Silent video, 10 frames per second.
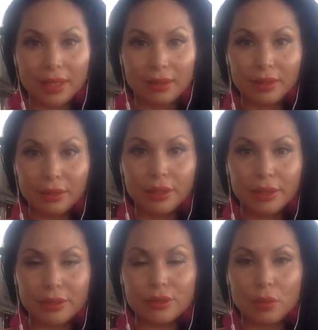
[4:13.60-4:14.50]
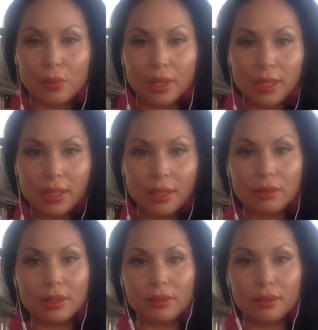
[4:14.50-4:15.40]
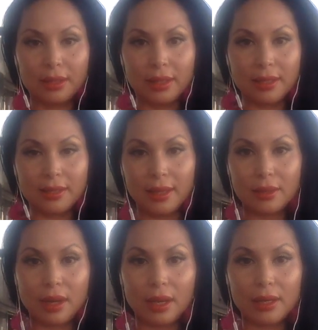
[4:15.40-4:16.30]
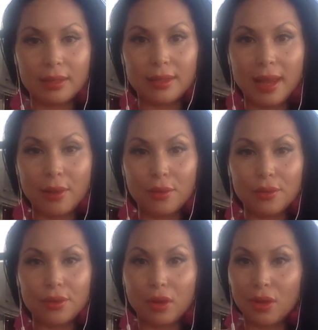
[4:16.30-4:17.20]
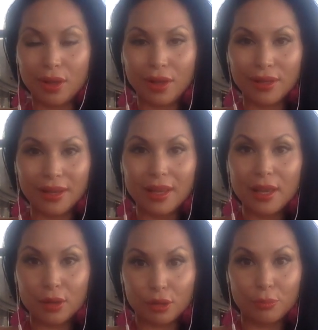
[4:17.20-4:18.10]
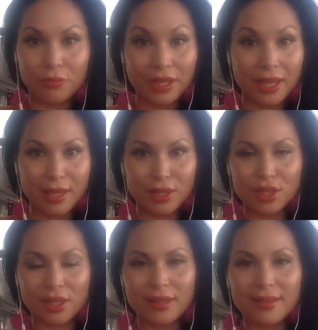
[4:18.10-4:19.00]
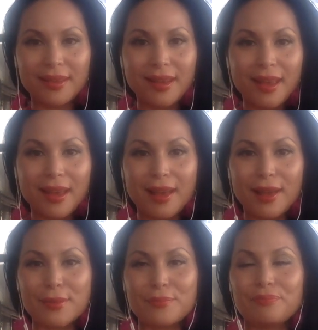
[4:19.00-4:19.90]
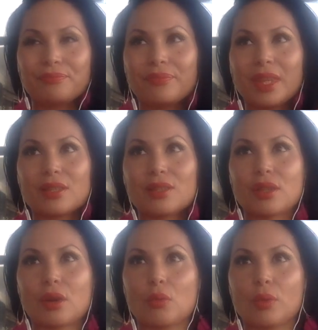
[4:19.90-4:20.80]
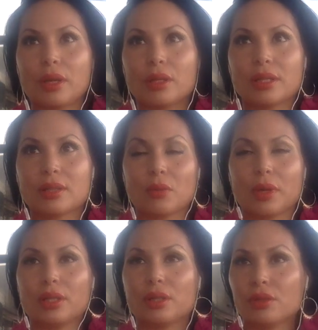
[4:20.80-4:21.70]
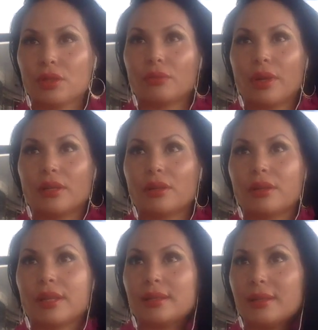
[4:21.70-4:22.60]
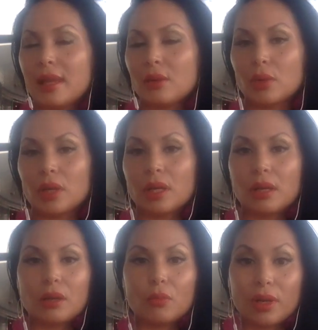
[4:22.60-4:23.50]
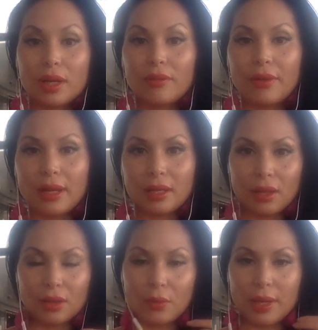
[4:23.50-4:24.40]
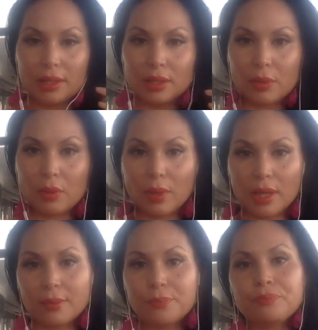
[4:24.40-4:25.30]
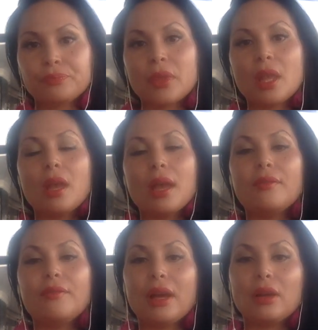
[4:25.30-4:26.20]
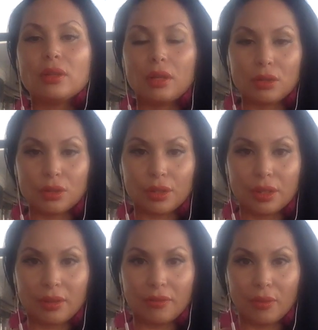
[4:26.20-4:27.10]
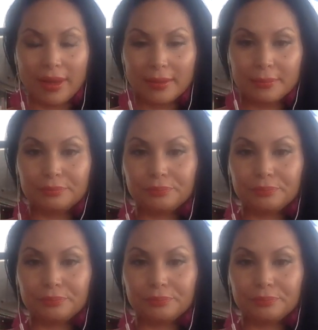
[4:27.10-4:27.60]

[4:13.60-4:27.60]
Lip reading: literally there's no one here. Literally they say they're out of town. They're all on a group vacation. So we're just going to surrender this and we're going to find another way. So we went and found an alternative way.